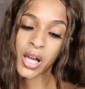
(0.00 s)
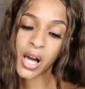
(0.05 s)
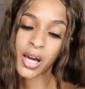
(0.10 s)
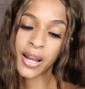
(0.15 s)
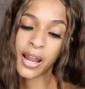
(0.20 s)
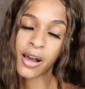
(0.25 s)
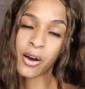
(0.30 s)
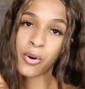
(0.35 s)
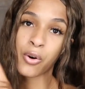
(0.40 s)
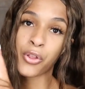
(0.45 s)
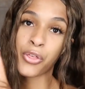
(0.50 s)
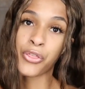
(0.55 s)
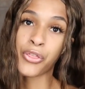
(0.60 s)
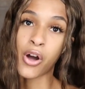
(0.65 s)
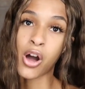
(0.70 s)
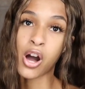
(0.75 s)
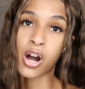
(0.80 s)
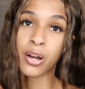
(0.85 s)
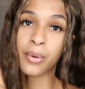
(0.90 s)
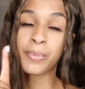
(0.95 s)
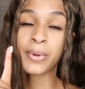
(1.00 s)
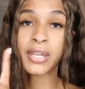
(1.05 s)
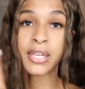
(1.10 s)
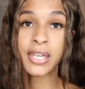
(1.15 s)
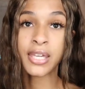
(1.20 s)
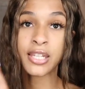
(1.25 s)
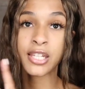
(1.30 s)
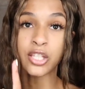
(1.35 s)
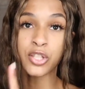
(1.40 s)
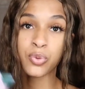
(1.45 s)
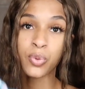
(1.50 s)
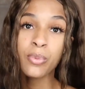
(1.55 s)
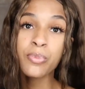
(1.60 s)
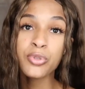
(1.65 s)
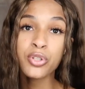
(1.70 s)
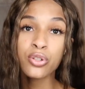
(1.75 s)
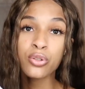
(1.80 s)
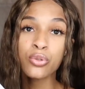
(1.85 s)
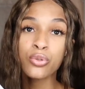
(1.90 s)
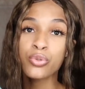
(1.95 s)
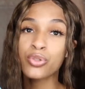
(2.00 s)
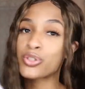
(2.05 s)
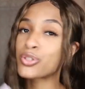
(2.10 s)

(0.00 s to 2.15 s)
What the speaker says: cutout thong bikini swimsuit.